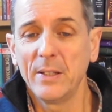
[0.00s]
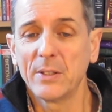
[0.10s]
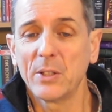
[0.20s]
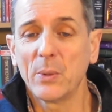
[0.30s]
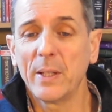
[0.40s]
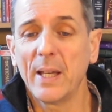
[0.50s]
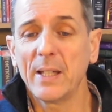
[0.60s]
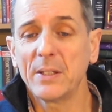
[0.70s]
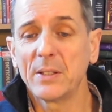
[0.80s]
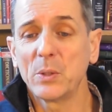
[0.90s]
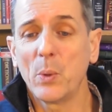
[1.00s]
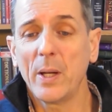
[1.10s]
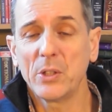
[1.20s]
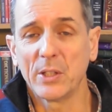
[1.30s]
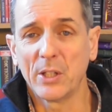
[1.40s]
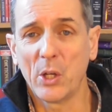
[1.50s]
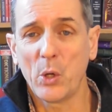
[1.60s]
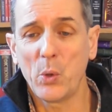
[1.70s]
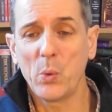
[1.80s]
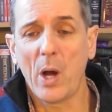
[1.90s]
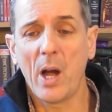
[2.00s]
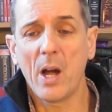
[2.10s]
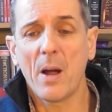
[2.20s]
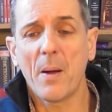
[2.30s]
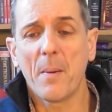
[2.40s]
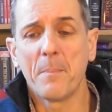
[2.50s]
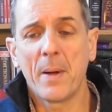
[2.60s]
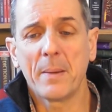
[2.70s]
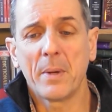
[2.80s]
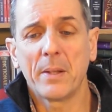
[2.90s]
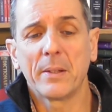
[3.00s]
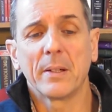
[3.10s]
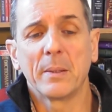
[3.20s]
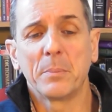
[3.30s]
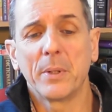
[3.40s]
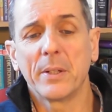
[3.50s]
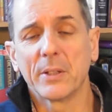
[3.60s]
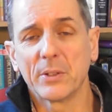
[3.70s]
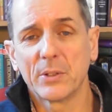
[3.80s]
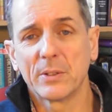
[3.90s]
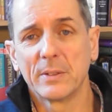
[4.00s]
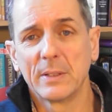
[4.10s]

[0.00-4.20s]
So he asked his question Who are my mother and brothers?